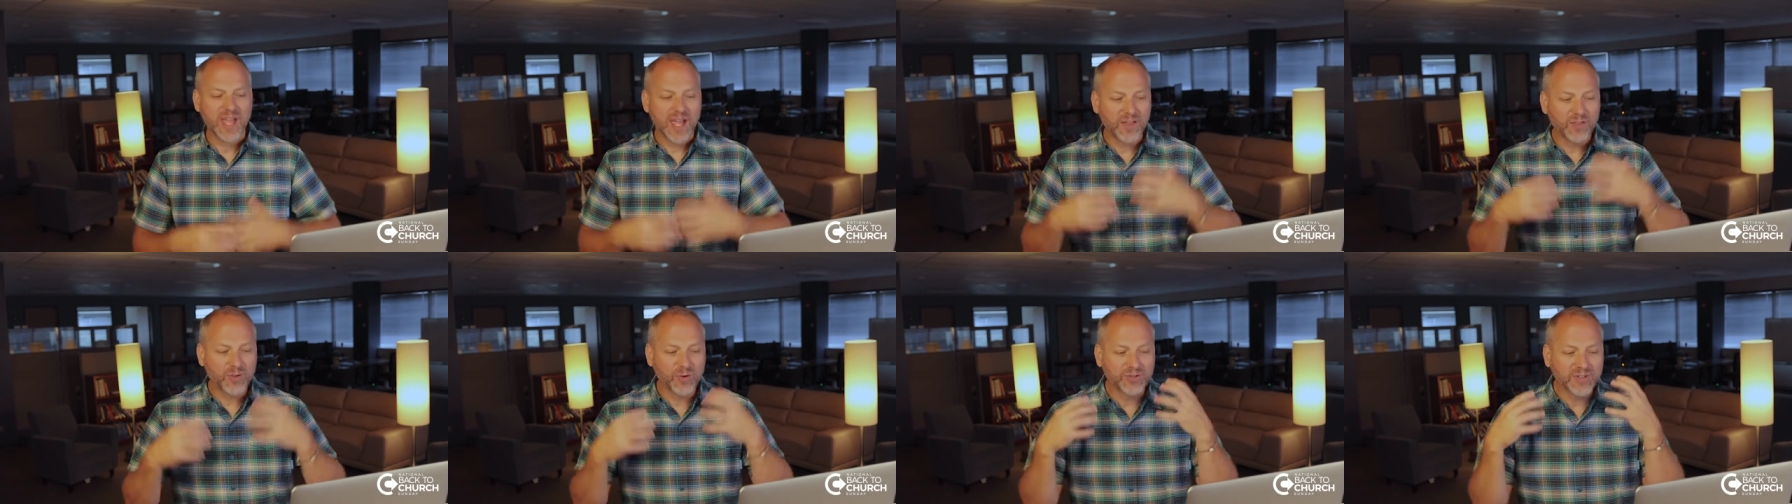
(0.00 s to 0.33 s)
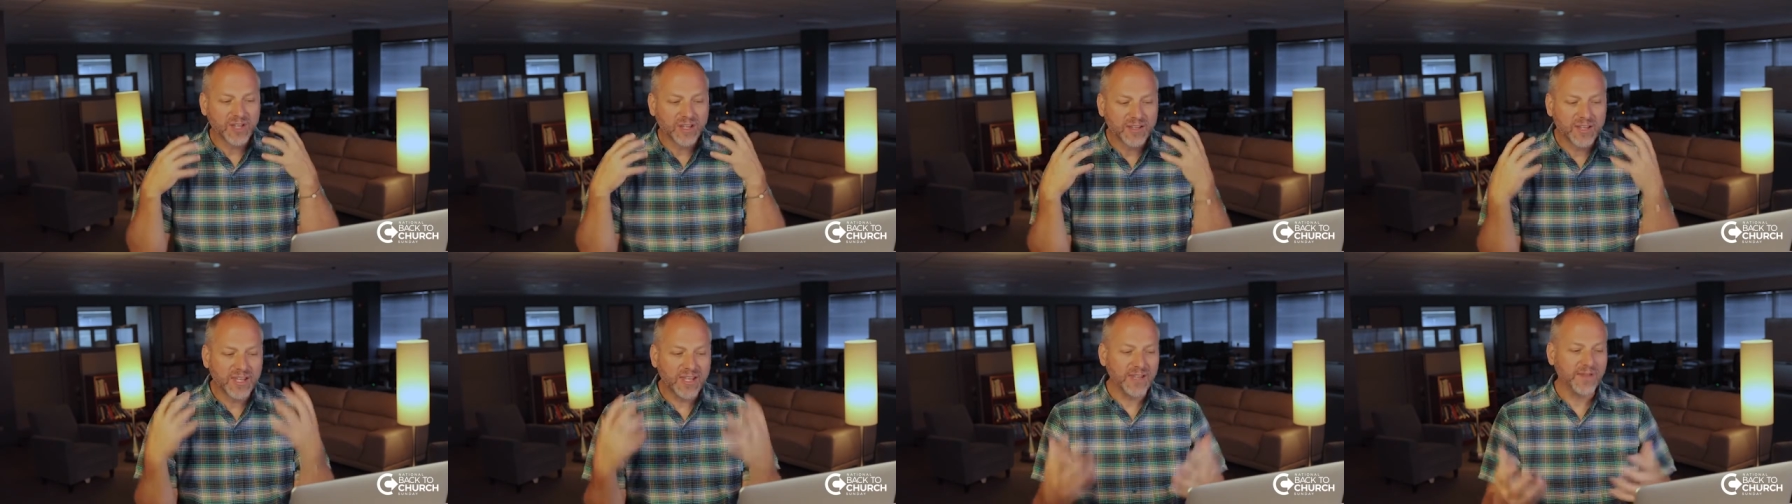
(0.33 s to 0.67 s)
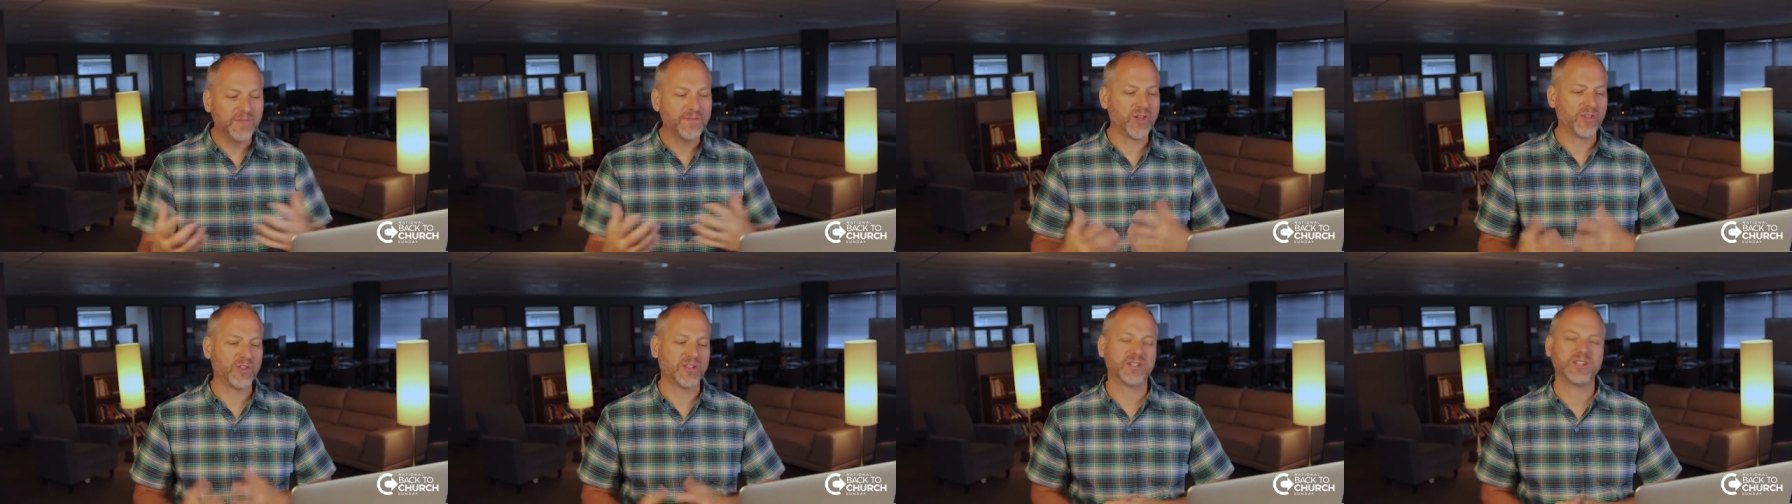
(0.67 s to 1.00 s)
and those key
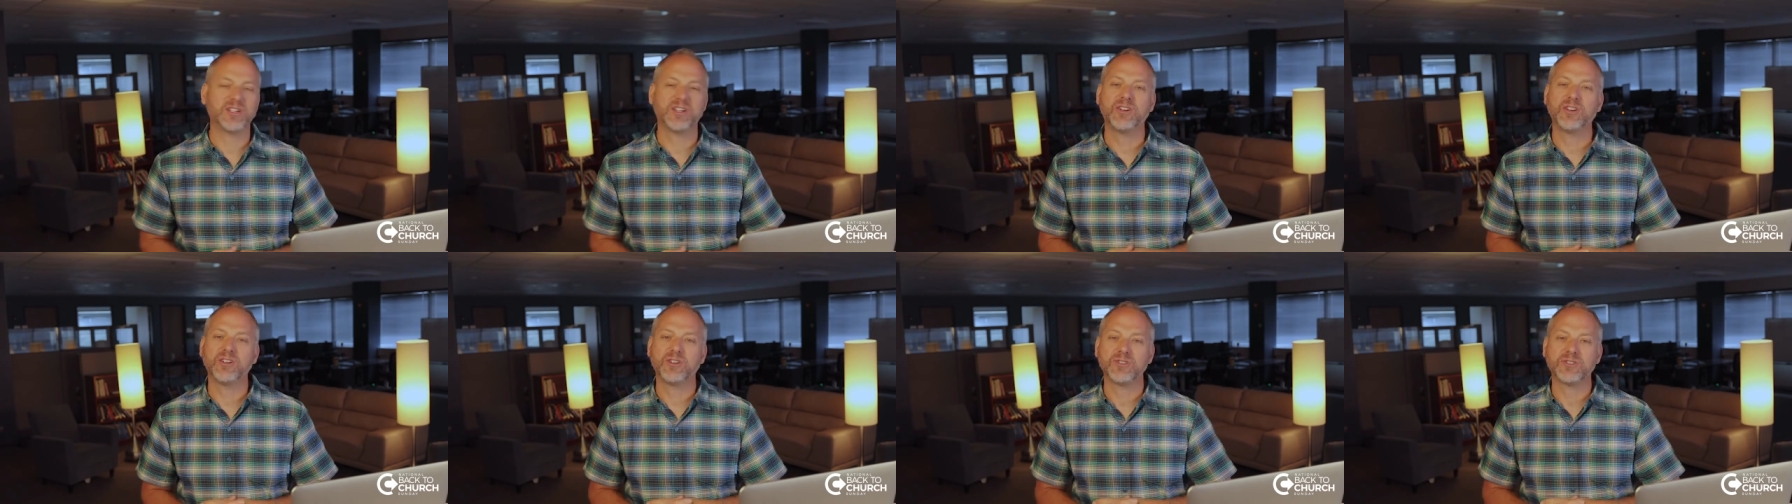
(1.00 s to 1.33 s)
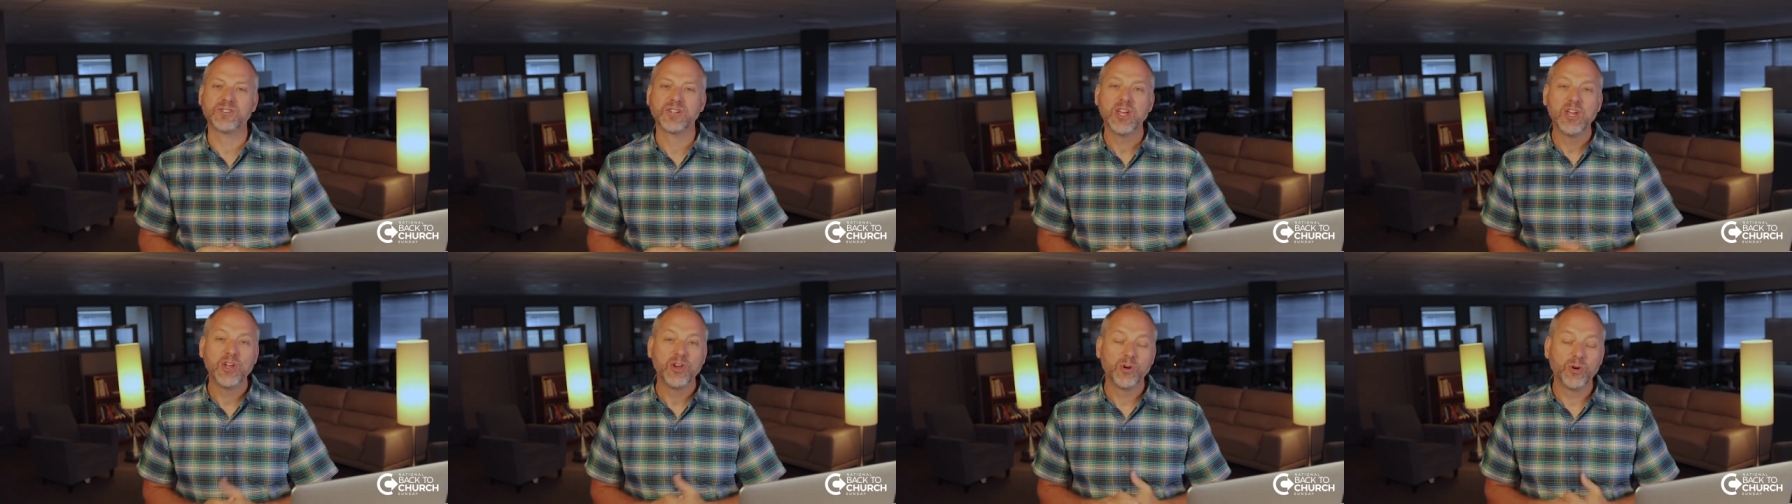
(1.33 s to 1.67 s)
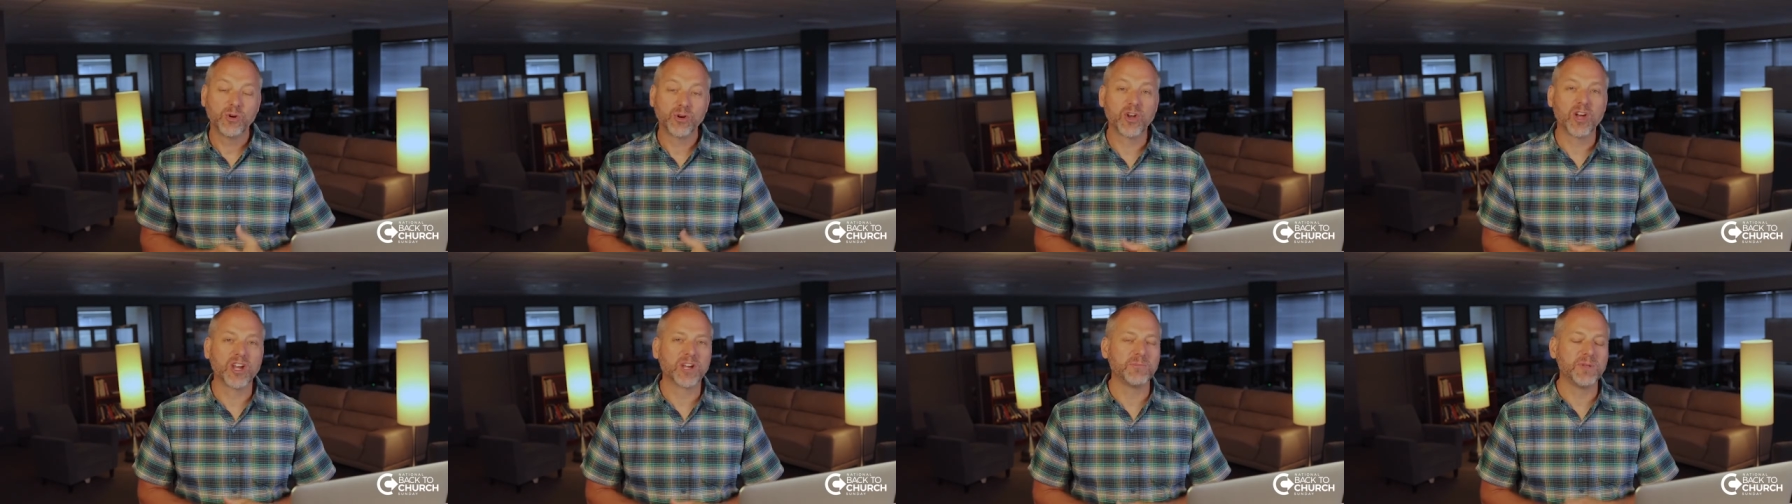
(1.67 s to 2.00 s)
volunteers who
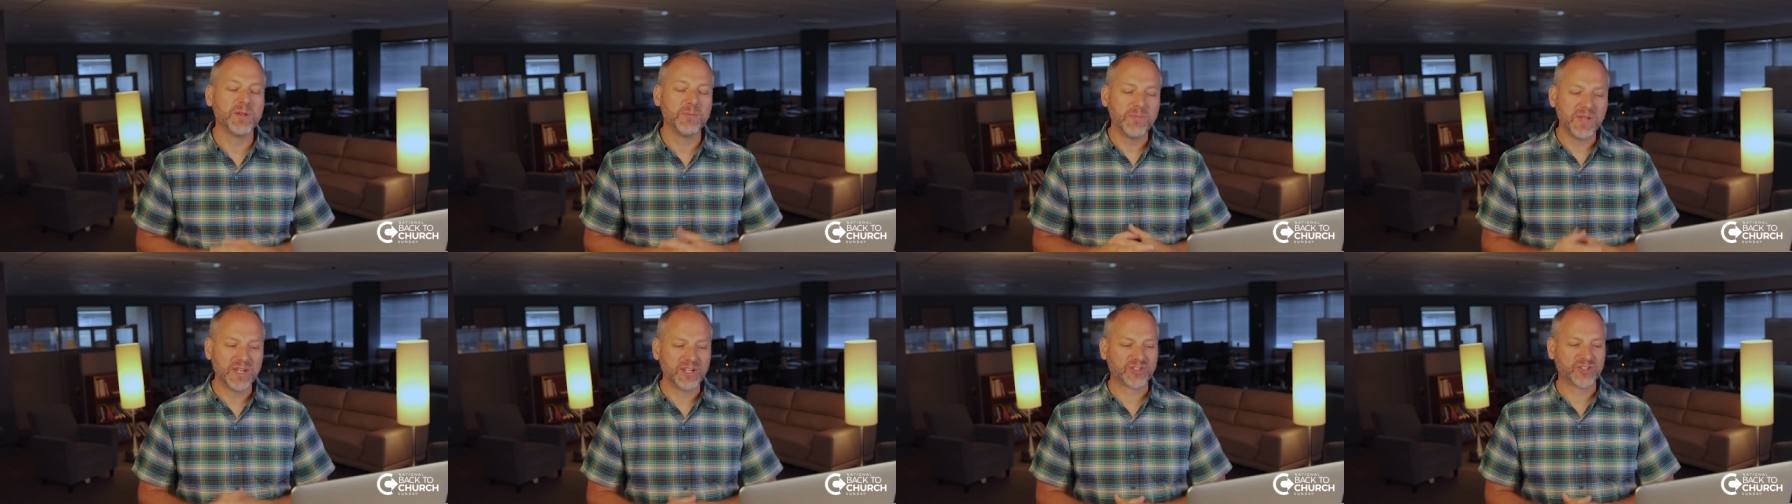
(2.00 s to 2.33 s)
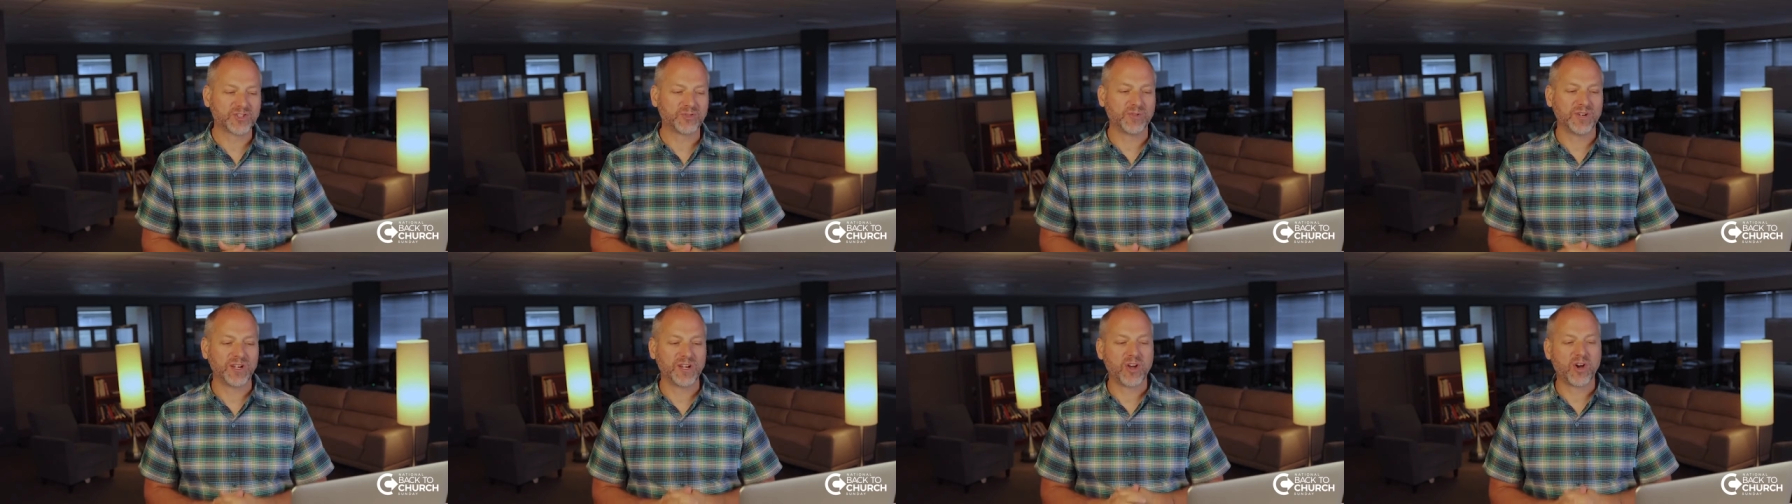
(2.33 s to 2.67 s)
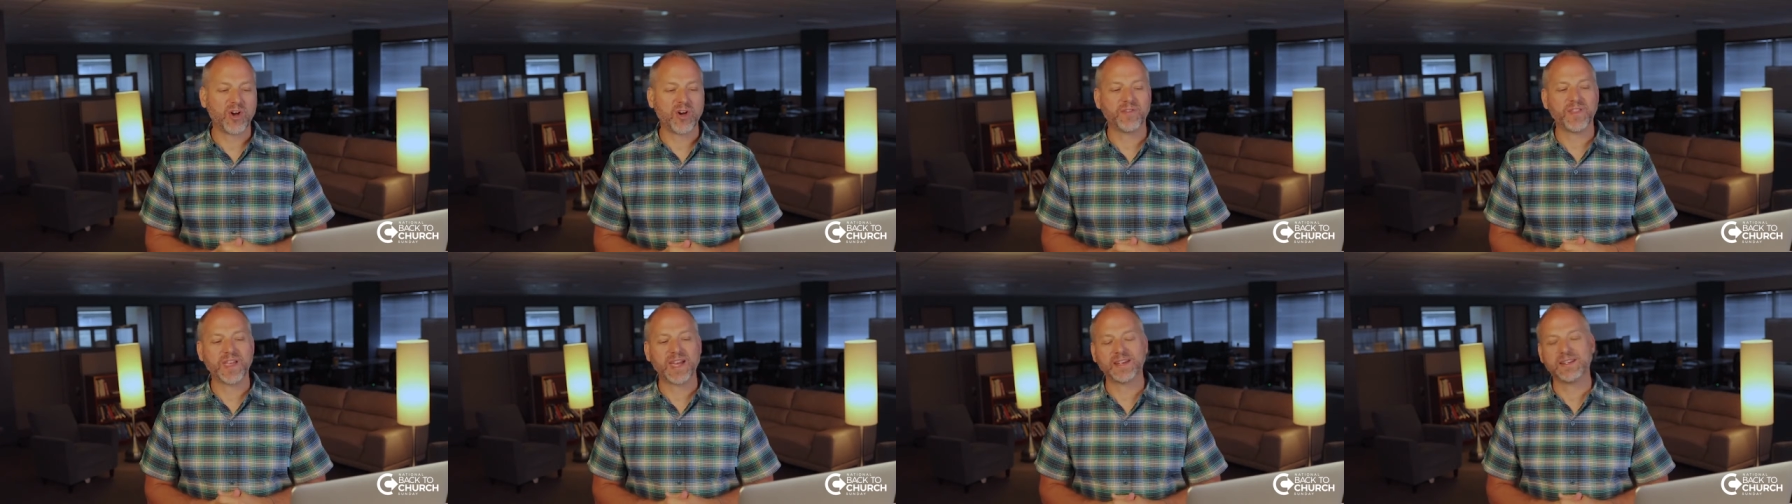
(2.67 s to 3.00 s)
are going to be ministering
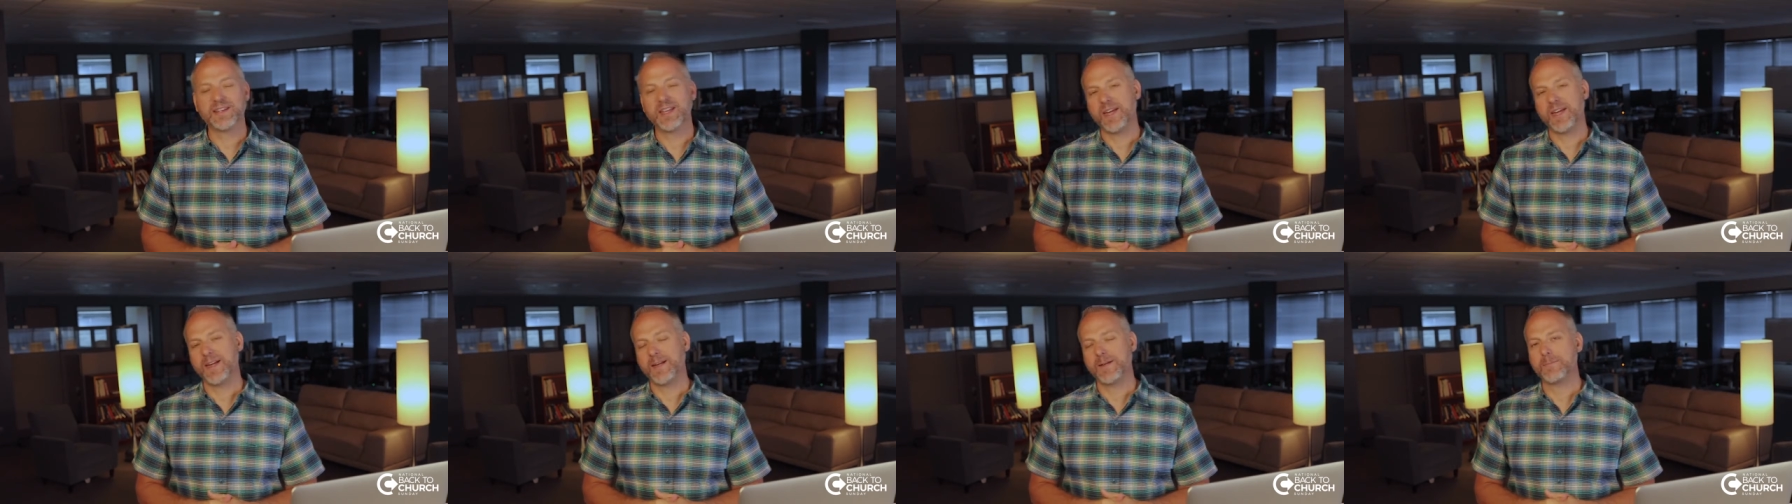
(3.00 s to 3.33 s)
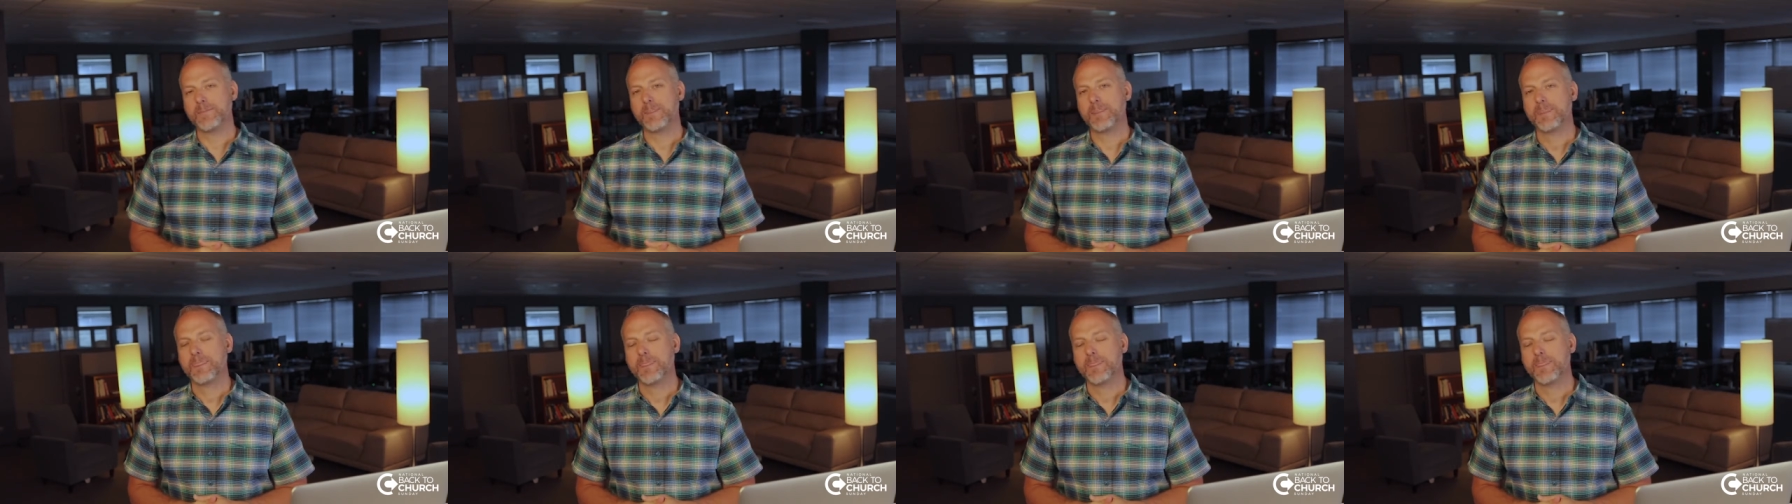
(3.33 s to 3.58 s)
on that day.